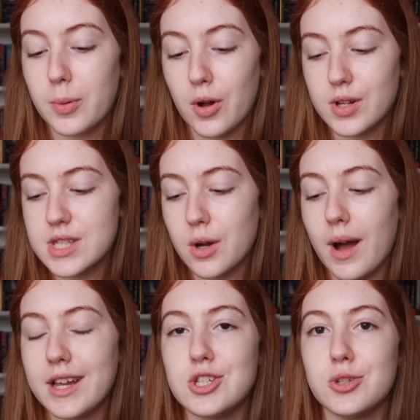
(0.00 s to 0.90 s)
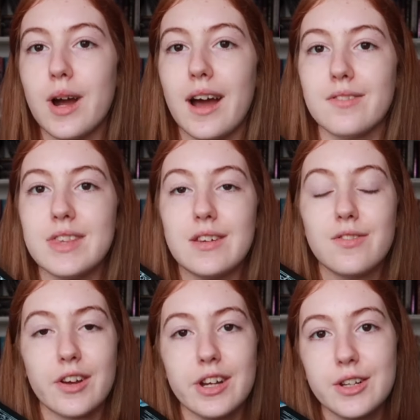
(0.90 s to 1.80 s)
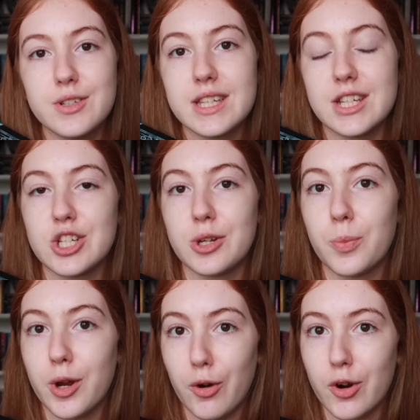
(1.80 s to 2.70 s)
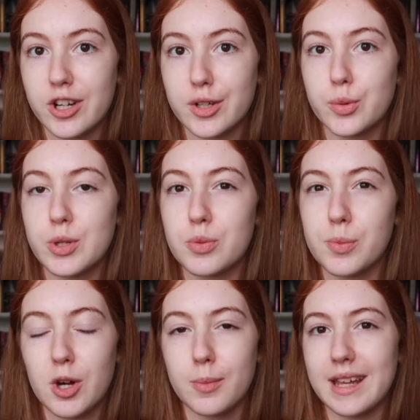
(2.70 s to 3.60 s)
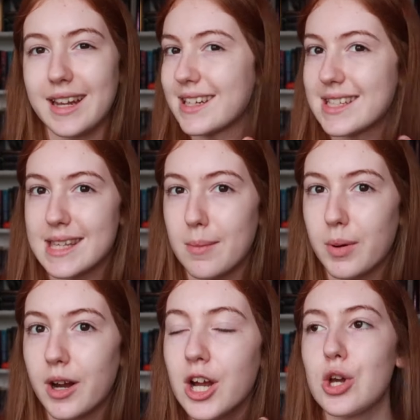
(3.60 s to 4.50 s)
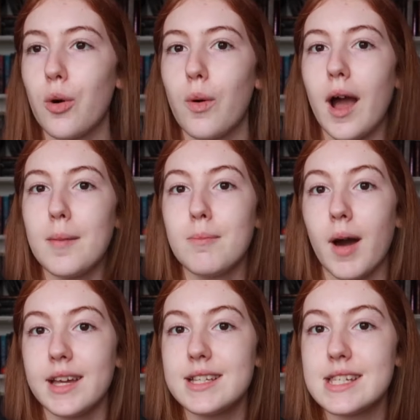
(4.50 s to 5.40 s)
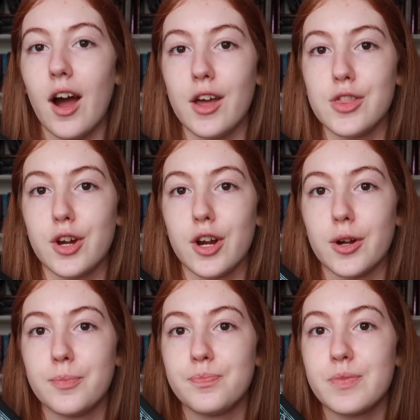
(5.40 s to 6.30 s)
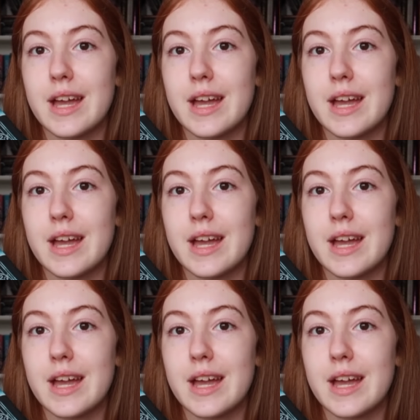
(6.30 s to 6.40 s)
But also I do have the Fairy Loot edition pre-ordered, which will be coming in like December, so I might either